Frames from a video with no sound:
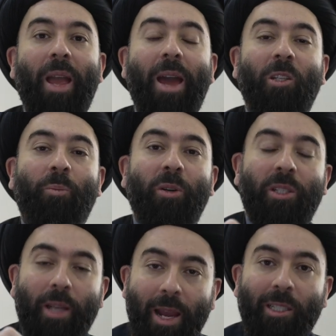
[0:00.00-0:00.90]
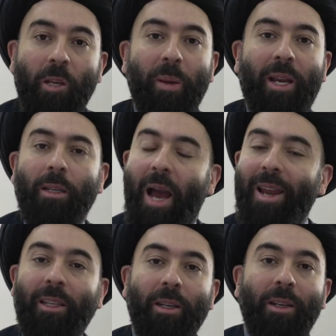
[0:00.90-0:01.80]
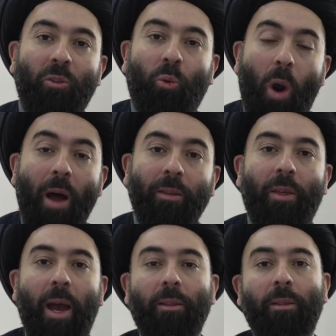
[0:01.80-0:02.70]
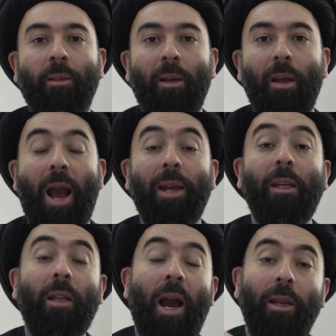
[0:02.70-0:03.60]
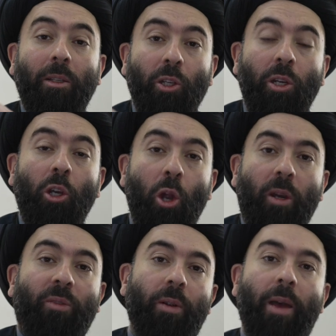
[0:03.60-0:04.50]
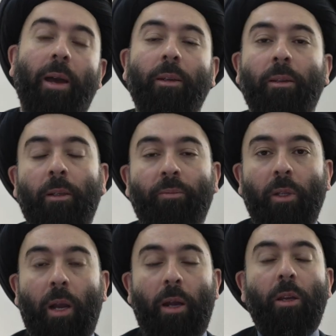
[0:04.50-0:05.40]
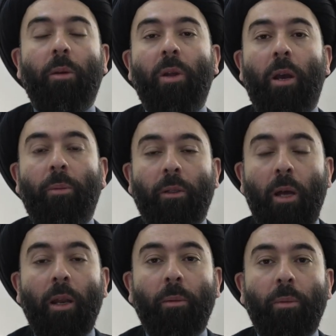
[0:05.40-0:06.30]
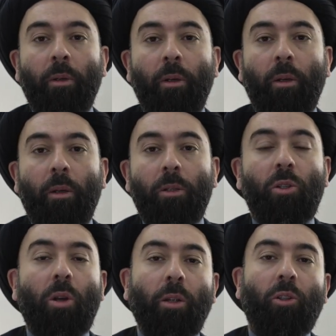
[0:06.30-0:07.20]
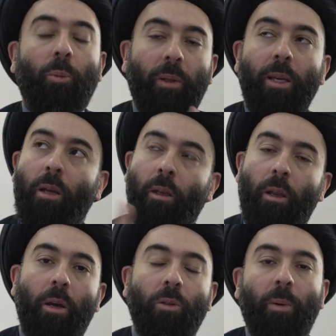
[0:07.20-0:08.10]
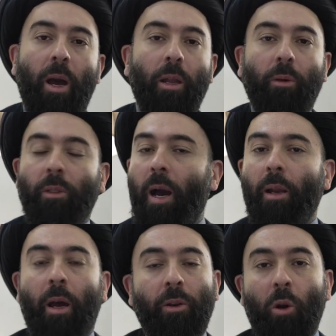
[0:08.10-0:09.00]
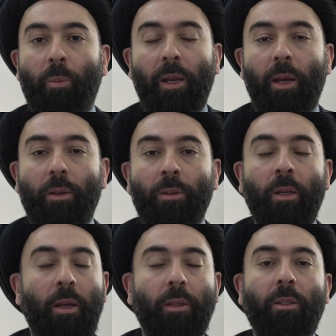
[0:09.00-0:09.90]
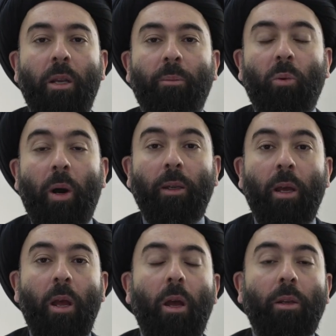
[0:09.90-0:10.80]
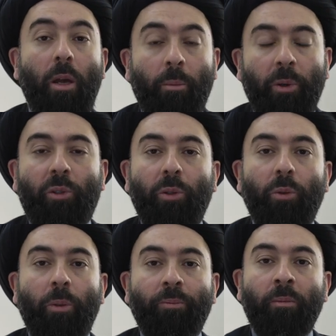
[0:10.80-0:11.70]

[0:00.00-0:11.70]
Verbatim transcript: And it's precisely because Ali didn't want that. Ali, Ali didn't look for that. Ali ibn Abi Talib sought to please Allah subhanahu wa ta'ala and nobody else. That's number one. Number two,